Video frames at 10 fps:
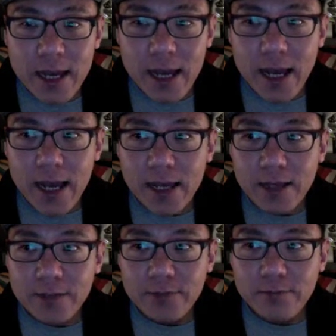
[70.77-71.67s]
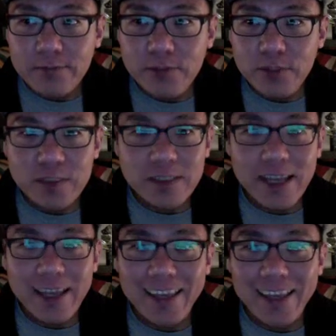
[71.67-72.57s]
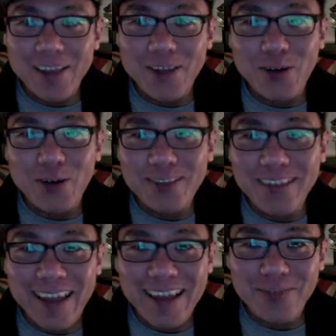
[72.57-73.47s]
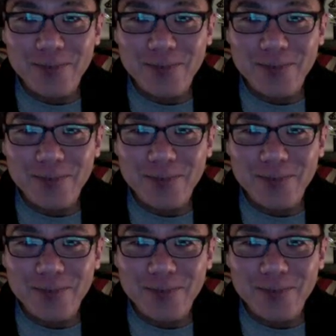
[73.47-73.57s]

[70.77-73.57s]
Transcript: Just like in the old days,